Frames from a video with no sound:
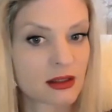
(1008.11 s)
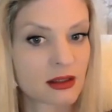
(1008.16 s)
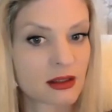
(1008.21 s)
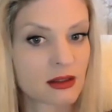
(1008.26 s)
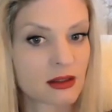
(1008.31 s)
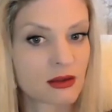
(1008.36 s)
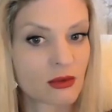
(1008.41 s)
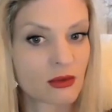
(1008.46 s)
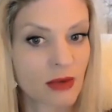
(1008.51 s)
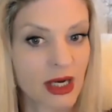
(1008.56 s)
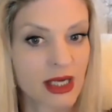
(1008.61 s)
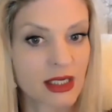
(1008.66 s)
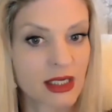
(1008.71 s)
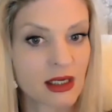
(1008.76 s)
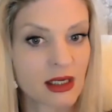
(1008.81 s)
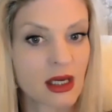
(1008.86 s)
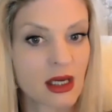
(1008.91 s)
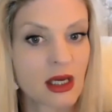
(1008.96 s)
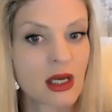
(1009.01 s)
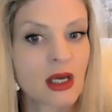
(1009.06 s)
Right.
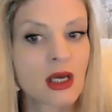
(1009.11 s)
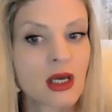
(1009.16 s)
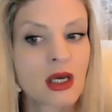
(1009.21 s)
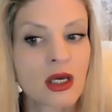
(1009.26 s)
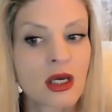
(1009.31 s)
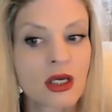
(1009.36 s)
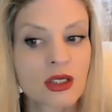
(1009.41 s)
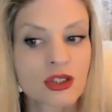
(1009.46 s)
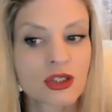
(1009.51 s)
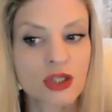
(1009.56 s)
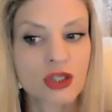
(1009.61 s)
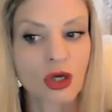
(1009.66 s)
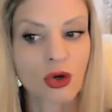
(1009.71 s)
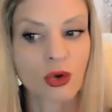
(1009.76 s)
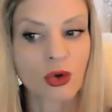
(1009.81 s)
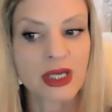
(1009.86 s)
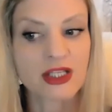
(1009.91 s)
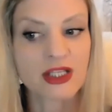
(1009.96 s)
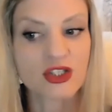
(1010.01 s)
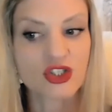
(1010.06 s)

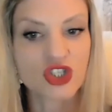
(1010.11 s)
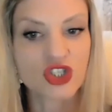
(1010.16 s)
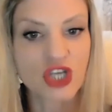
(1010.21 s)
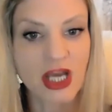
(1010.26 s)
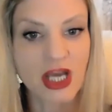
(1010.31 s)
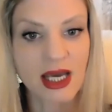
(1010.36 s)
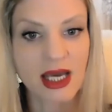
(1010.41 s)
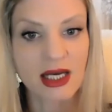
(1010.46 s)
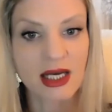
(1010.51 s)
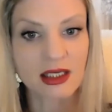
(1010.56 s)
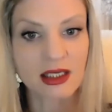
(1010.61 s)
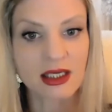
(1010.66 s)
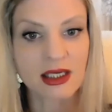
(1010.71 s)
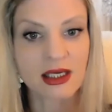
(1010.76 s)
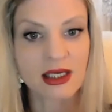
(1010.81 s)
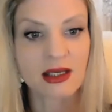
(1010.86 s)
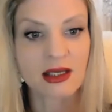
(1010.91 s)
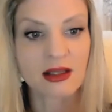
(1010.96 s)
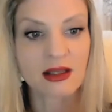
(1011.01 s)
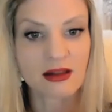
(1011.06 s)
So it's
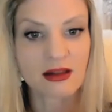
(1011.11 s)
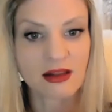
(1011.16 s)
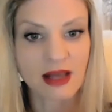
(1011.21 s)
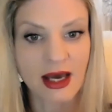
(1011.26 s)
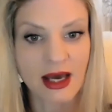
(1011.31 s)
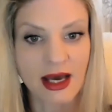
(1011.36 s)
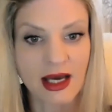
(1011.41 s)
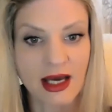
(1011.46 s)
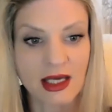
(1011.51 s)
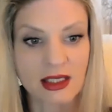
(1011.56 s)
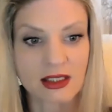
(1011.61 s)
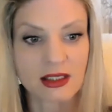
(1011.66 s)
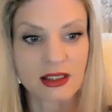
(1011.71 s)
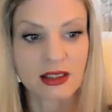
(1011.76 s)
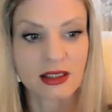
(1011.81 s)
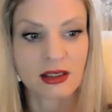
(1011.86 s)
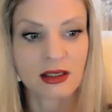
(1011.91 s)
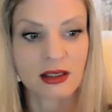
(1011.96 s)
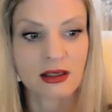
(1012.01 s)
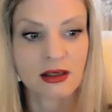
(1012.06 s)
channeling that
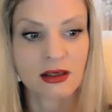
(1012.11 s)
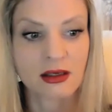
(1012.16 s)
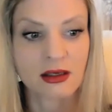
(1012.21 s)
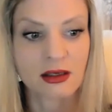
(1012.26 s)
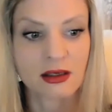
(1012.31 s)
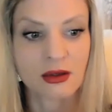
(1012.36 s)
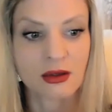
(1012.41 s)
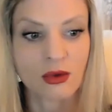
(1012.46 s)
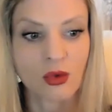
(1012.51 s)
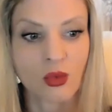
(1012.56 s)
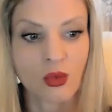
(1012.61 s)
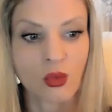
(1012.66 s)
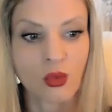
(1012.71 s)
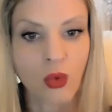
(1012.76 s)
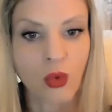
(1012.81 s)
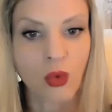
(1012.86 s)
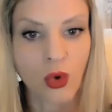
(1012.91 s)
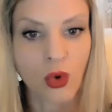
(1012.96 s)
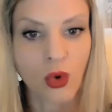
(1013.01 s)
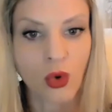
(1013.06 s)

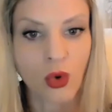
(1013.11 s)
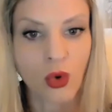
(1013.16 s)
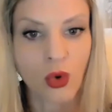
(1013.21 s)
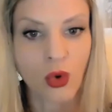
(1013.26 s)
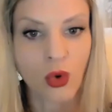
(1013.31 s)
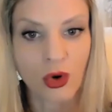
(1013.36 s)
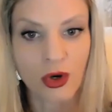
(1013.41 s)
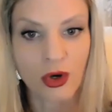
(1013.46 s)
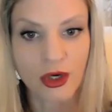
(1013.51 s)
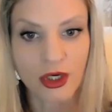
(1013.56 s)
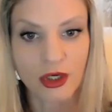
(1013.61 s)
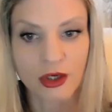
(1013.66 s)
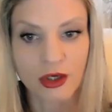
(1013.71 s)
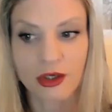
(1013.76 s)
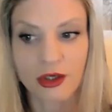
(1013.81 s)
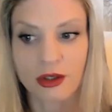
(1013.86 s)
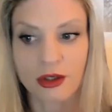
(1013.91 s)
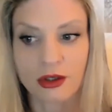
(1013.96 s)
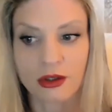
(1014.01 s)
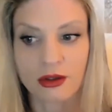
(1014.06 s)
warrior
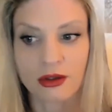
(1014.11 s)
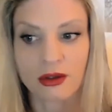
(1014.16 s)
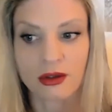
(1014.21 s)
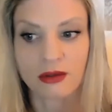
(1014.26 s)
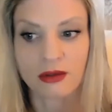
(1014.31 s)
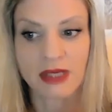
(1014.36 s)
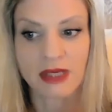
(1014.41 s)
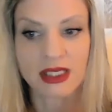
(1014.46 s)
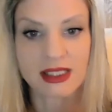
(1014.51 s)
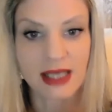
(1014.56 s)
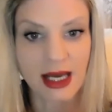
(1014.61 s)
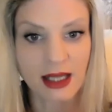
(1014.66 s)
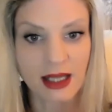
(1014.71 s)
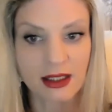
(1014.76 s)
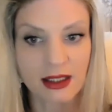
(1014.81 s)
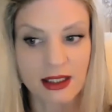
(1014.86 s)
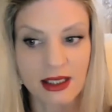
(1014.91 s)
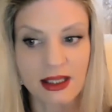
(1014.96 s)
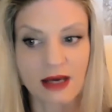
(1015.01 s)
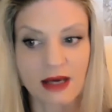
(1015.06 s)

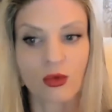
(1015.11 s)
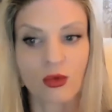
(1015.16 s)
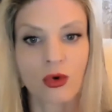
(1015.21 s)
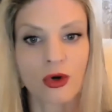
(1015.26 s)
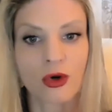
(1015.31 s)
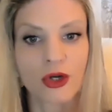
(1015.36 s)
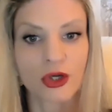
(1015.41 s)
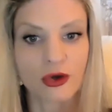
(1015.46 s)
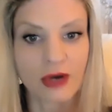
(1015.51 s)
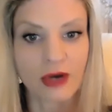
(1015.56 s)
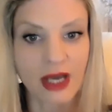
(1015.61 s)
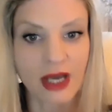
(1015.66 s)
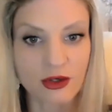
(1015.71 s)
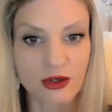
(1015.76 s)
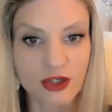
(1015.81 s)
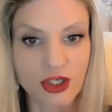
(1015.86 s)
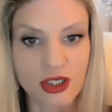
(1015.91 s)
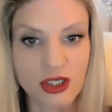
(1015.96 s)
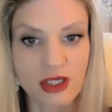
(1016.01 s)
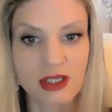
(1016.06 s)
mentality, that warrior
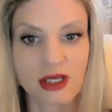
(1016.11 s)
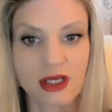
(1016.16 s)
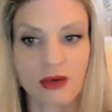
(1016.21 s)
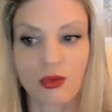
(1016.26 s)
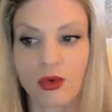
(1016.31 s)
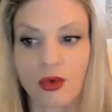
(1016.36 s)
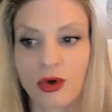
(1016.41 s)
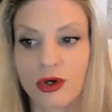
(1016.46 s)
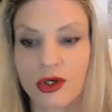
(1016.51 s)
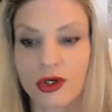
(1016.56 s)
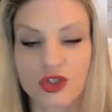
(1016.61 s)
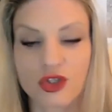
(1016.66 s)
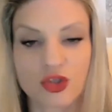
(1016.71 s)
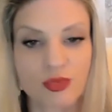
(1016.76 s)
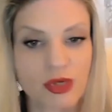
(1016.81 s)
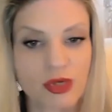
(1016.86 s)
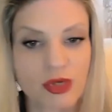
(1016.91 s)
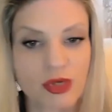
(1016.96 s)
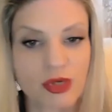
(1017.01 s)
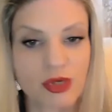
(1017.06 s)
energy, that warrior
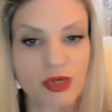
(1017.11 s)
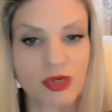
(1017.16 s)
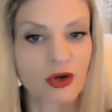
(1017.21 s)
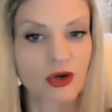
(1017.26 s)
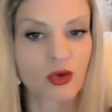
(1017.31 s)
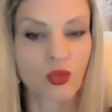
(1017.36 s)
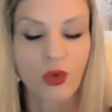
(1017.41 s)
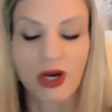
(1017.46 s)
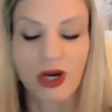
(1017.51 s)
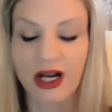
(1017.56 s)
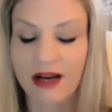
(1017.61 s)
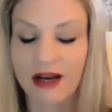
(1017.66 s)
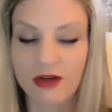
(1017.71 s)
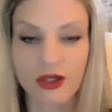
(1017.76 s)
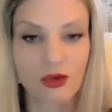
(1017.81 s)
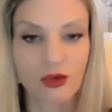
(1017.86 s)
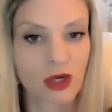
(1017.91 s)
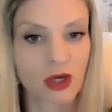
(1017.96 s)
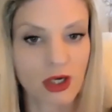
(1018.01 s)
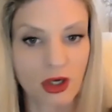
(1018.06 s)
spirit, whatever you
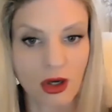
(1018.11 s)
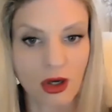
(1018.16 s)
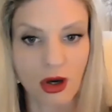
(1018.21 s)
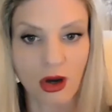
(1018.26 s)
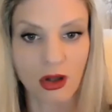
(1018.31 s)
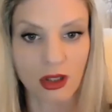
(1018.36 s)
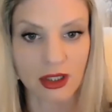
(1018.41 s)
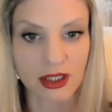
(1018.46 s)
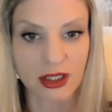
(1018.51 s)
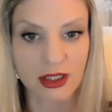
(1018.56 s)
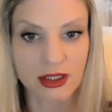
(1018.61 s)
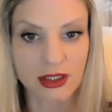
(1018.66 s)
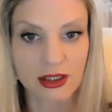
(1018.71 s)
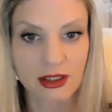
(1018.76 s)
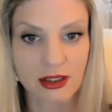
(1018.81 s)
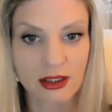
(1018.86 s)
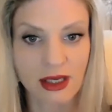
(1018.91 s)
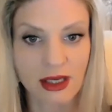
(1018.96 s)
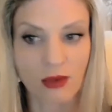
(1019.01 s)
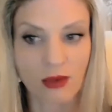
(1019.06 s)
want to call it,
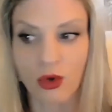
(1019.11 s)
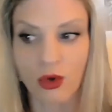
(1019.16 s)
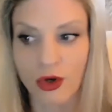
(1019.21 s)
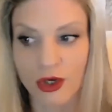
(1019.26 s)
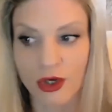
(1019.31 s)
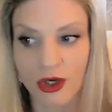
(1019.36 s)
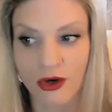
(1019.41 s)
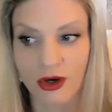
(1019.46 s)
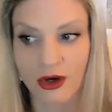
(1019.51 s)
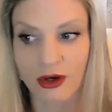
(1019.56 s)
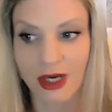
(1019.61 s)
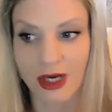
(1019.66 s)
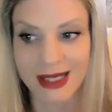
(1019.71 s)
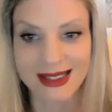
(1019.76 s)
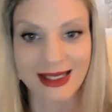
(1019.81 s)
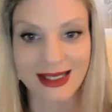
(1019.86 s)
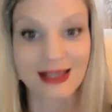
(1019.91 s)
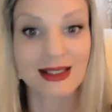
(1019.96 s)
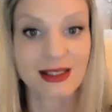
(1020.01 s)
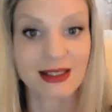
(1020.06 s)
that warrior
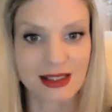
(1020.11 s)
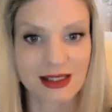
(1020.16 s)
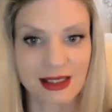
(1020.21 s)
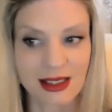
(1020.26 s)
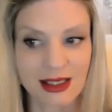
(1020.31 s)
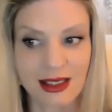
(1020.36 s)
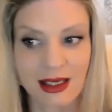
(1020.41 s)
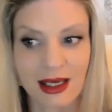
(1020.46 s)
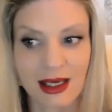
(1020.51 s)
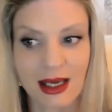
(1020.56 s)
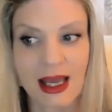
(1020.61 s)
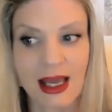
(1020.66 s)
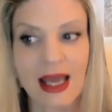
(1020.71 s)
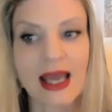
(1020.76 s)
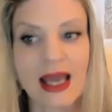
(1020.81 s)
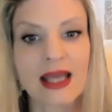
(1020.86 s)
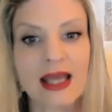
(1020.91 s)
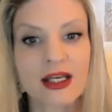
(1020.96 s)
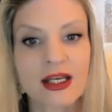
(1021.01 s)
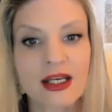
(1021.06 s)
identity,
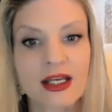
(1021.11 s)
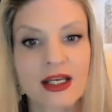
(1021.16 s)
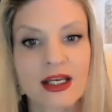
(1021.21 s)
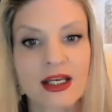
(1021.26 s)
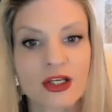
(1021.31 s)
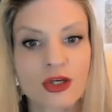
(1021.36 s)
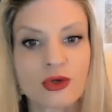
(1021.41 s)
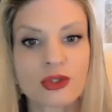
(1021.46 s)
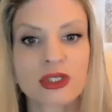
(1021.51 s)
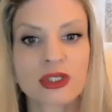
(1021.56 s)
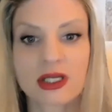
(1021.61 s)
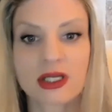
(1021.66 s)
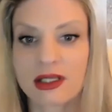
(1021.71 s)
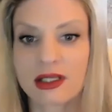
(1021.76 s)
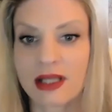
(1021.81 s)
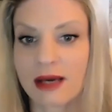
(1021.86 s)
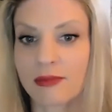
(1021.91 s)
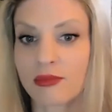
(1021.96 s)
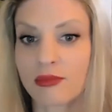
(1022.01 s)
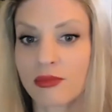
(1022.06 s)
and using it in that
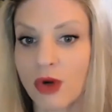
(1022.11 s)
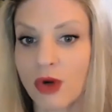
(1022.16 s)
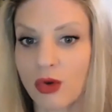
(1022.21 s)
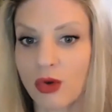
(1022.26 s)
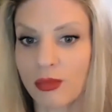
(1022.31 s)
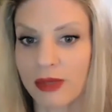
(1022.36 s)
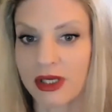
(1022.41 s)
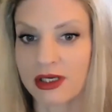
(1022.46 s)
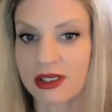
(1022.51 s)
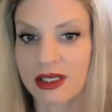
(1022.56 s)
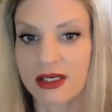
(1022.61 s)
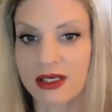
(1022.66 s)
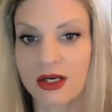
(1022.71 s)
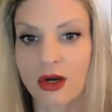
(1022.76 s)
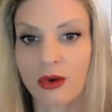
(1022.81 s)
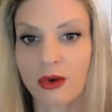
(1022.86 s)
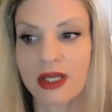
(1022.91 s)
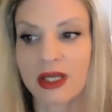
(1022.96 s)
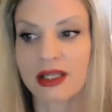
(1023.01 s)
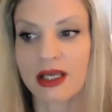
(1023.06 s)
moment and
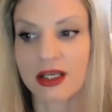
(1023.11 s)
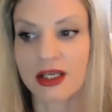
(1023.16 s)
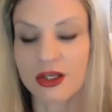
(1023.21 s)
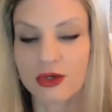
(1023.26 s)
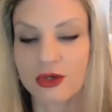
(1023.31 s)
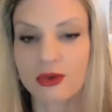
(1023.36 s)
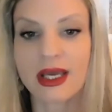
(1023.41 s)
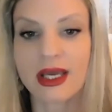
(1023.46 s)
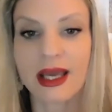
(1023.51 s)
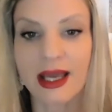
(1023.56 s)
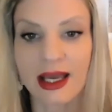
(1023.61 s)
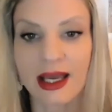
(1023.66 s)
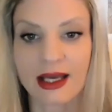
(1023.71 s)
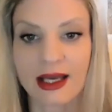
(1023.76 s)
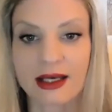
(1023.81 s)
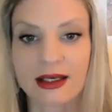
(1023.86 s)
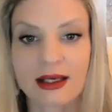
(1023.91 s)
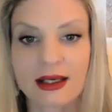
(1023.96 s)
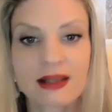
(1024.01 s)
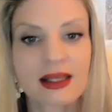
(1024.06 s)
knowing that you
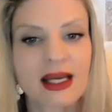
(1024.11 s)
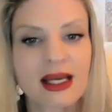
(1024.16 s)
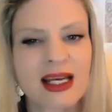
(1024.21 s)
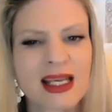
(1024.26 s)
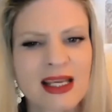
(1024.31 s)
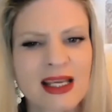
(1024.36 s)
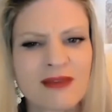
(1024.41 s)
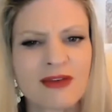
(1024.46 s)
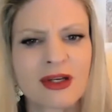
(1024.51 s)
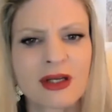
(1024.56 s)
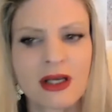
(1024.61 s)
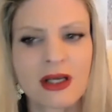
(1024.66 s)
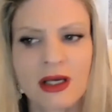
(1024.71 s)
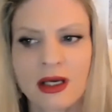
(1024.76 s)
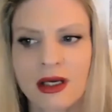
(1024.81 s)
can, that even